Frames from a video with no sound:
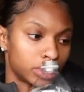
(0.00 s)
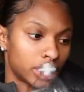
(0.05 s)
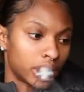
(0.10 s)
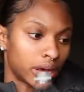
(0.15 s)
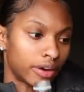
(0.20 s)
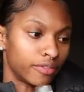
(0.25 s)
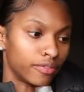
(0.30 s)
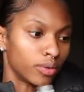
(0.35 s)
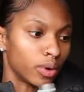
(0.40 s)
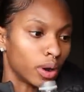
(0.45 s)
We
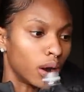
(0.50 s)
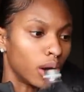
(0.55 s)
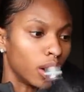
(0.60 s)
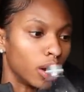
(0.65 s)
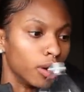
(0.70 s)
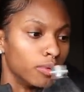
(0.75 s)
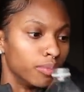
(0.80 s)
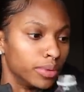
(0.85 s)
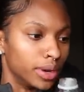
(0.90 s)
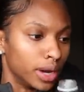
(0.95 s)
have
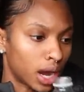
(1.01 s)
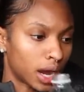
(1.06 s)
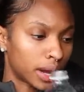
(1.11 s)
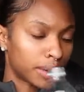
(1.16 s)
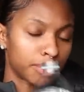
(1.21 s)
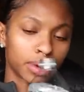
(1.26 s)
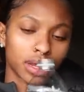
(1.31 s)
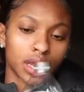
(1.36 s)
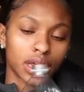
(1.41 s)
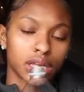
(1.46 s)
9
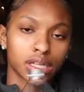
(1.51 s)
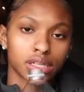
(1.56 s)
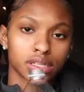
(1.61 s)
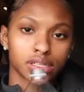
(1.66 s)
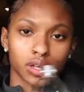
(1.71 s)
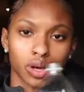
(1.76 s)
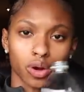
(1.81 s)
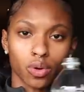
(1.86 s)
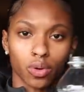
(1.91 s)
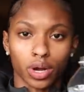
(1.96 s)
minutes,
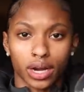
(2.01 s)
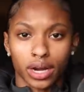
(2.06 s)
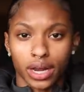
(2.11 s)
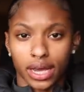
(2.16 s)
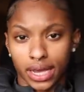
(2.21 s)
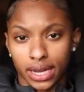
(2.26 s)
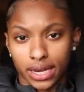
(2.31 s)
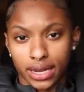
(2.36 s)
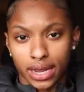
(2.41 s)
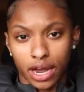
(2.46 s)
so we're gonna
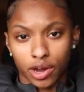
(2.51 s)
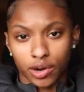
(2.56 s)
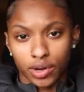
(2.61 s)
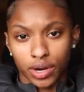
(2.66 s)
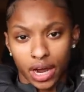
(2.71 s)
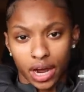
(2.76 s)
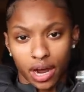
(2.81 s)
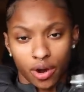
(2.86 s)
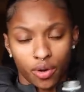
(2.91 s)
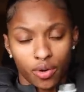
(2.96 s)
head down
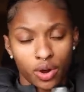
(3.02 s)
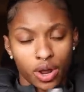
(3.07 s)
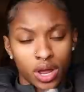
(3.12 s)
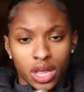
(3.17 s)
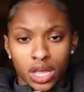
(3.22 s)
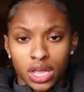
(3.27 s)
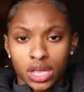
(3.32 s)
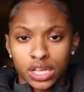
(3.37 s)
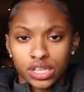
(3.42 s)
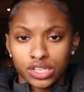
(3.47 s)
now
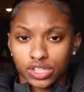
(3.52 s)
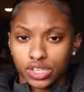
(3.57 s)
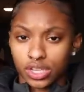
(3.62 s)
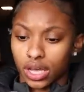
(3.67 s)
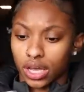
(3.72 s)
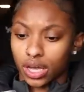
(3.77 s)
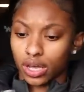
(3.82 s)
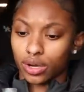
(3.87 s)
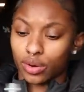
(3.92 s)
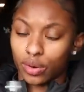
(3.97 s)
so
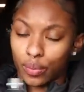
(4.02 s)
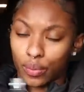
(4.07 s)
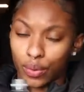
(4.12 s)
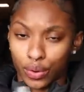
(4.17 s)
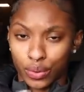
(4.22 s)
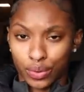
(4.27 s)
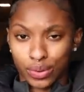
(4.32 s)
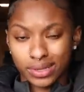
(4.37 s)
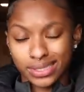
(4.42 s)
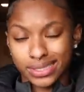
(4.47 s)
that
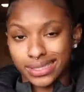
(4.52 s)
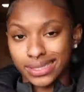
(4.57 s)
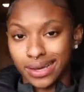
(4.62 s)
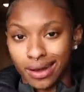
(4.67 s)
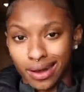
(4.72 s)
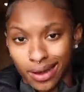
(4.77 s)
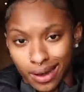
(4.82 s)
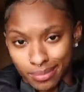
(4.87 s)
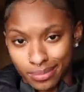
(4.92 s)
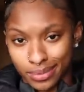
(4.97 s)
we're on
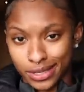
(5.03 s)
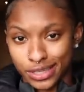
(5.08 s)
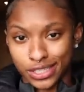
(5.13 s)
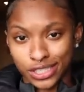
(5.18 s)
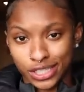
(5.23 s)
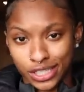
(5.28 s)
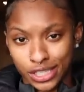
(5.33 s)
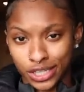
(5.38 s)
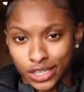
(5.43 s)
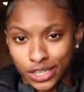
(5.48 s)
time
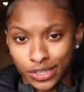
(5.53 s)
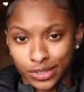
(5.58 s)
this year.